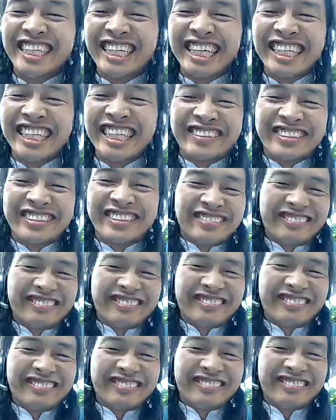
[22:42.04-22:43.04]
as well as
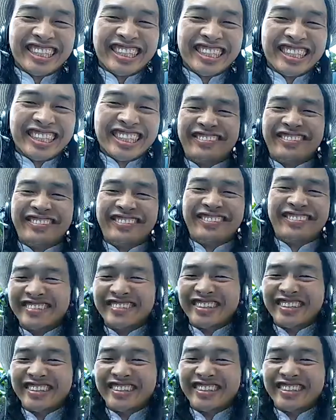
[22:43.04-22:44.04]
my experience
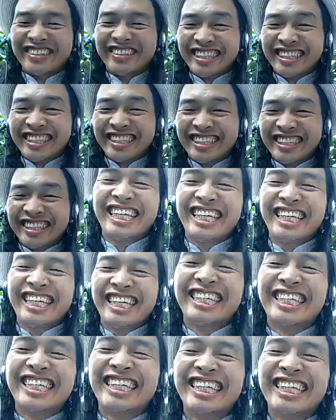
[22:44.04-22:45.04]
working in
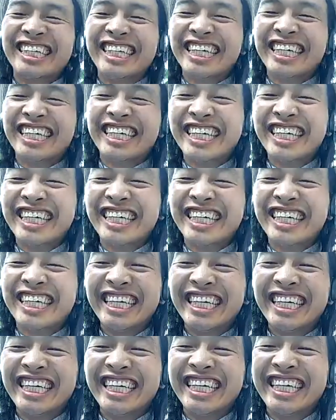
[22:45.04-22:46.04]
architecture, where
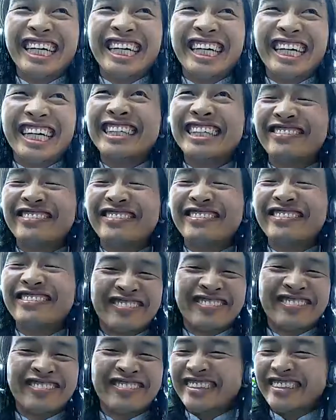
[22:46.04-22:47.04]
you got to
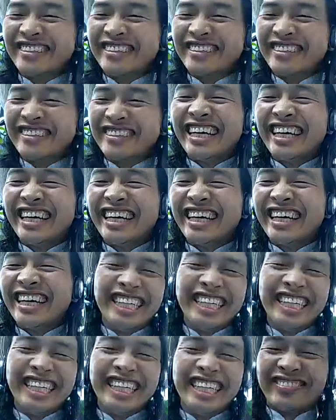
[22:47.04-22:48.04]
work with everybody to
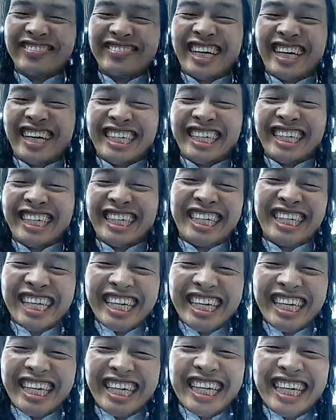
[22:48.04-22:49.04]
get the project done.
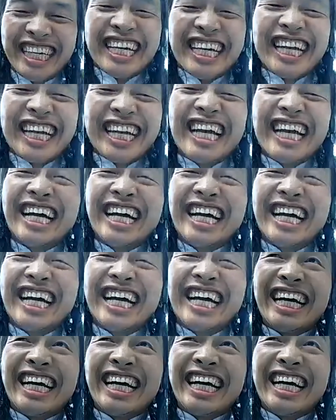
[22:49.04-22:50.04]
And
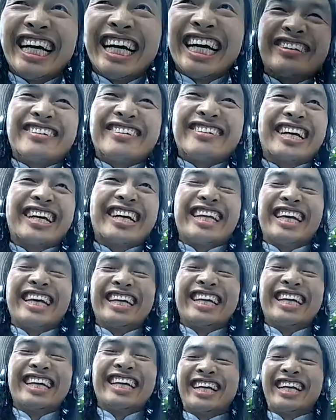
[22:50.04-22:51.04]
uh, my take on
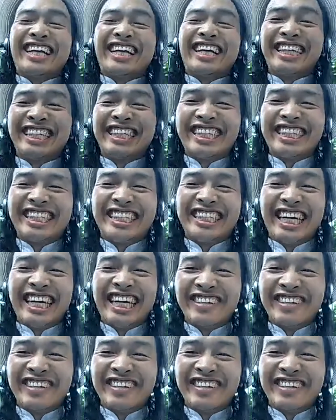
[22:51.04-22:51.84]
politics is that